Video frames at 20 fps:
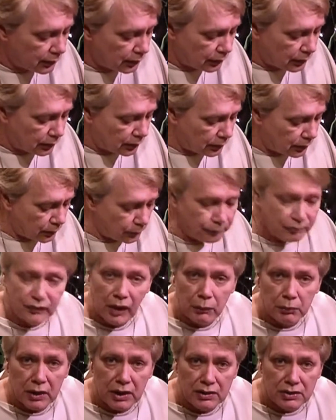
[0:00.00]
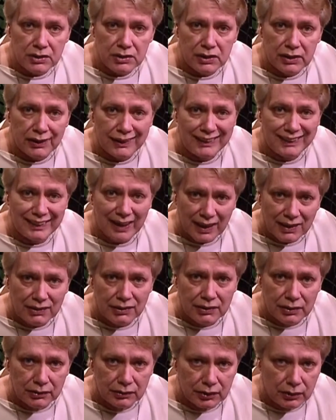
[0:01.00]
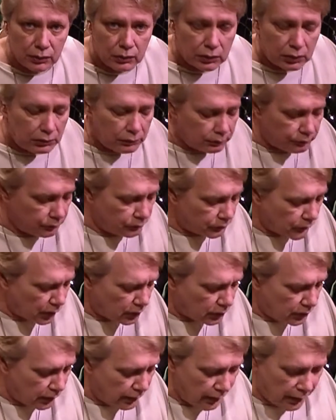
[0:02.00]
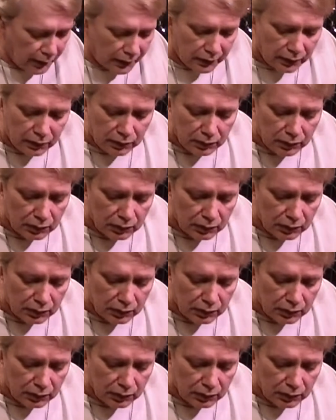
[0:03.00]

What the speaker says: I'm not saying not to do it, not to get it.